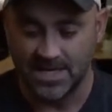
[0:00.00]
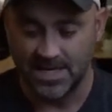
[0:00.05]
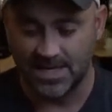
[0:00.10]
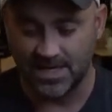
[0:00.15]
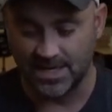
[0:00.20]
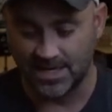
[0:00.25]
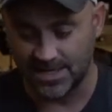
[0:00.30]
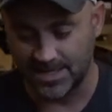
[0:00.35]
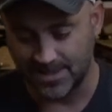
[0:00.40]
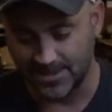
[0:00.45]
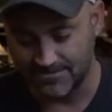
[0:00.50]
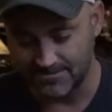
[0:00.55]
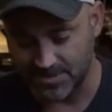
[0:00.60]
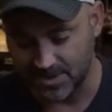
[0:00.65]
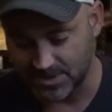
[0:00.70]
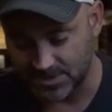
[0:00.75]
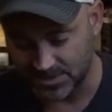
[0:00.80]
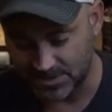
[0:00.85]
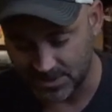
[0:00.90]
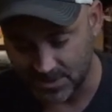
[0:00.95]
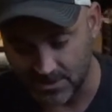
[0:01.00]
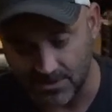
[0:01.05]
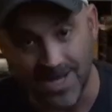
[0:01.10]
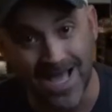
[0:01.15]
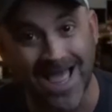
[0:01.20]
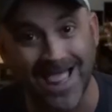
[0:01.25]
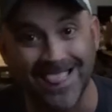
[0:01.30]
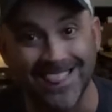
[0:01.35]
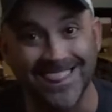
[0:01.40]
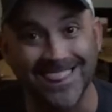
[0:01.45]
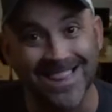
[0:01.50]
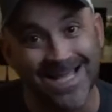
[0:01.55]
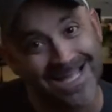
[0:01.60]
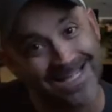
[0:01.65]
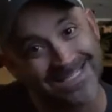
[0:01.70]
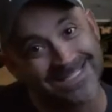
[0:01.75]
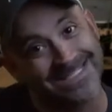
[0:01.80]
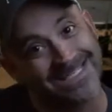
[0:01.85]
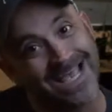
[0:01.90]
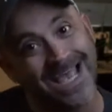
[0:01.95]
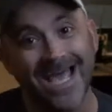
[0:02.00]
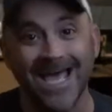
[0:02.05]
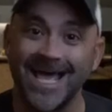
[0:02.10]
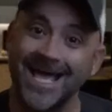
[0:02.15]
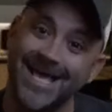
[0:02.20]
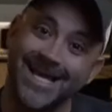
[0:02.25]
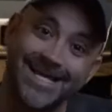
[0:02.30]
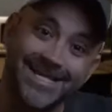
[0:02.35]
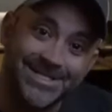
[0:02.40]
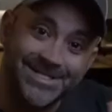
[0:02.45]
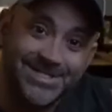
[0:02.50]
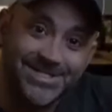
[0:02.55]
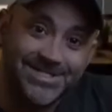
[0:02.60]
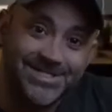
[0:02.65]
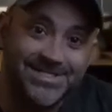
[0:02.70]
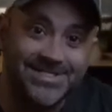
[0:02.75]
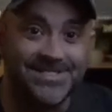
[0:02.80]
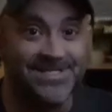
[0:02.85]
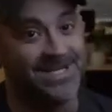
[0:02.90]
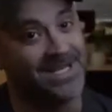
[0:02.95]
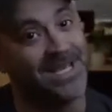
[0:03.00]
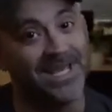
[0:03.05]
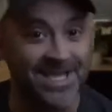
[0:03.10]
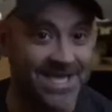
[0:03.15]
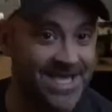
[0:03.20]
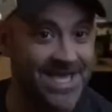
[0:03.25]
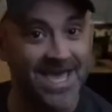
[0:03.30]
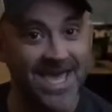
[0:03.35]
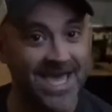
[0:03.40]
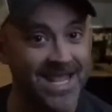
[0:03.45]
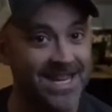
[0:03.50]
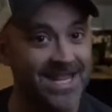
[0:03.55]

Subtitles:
So let's dig in.